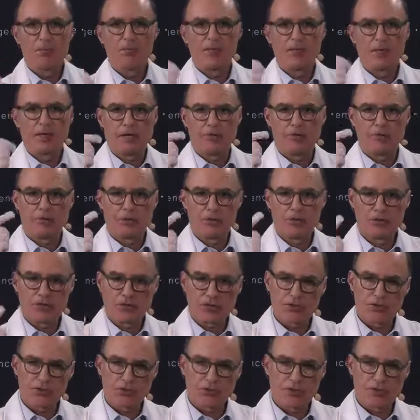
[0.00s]
we have
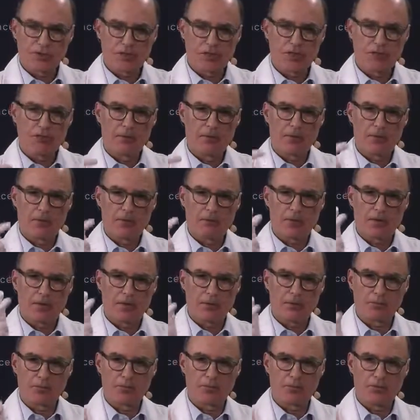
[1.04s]
projection, and we have
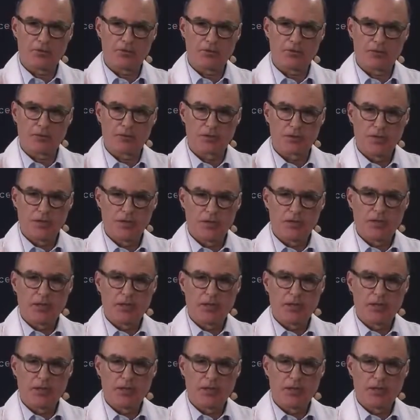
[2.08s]
augmentation.